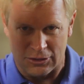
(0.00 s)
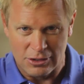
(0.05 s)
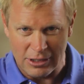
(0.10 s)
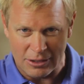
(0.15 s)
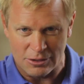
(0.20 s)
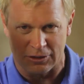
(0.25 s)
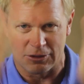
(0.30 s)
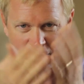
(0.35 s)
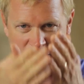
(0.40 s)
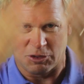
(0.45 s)
It's
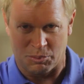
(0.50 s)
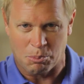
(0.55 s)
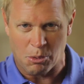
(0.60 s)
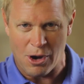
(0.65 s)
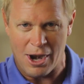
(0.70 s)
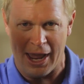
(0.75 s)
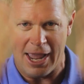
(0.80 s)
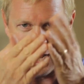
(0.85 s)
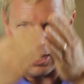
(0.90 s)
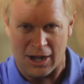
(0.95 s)
just
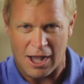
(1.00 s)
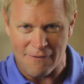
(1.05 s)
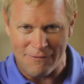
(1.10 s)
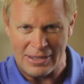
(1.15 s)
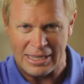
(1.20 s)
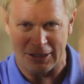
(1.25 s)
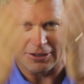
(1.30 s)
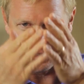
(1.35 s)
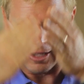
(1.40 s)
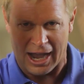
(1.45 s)
spraying
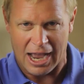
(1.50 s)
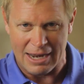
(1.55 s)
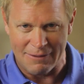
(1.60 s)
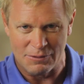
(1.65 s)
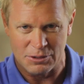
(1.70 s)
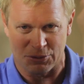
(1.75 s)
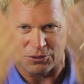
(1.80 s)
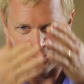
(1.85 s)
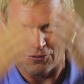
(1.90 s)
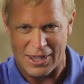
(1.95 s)
off each side
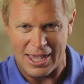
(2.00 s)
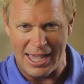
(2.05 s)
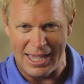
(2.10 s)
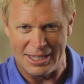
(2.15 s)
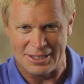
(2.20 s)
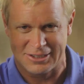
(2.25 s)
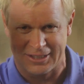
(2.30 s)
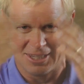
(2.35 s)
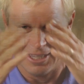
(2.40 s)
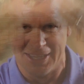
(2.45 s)
of his
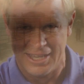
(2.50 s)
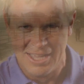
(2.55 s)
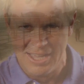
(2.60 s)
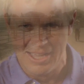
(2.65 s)
face.